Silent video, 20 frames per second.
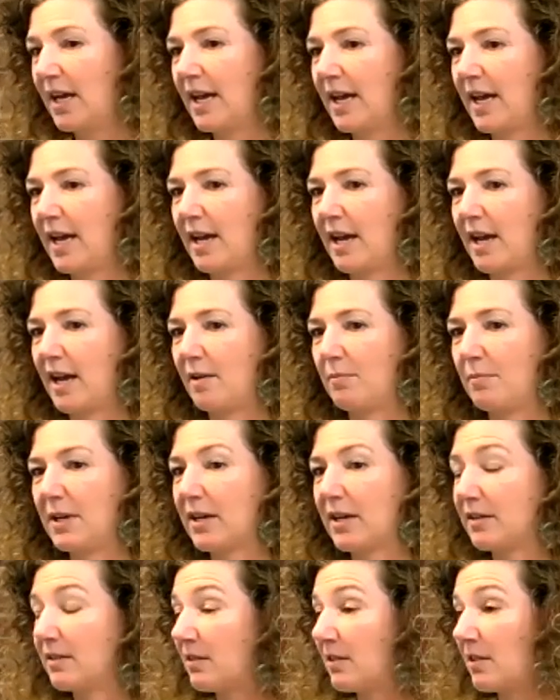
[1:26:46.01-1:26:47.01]
and
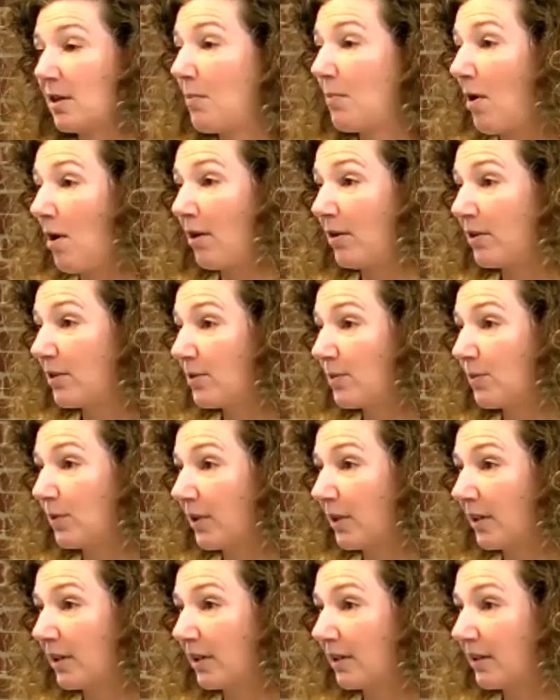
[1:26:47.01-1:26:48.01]
because the malls
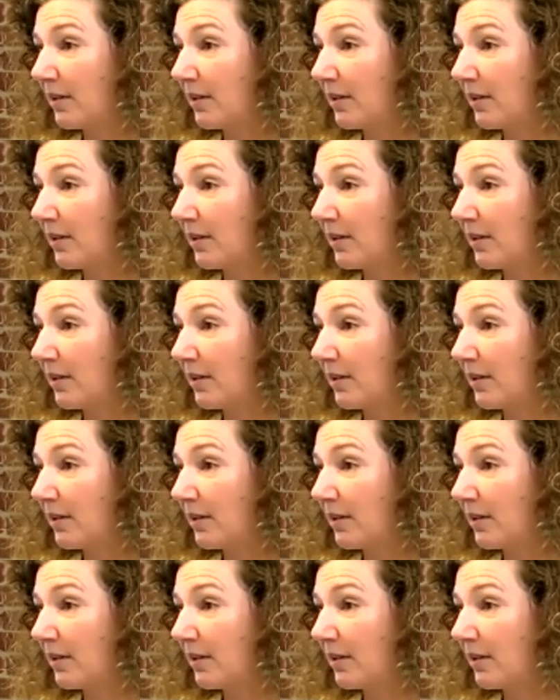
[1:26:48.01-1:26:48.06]
were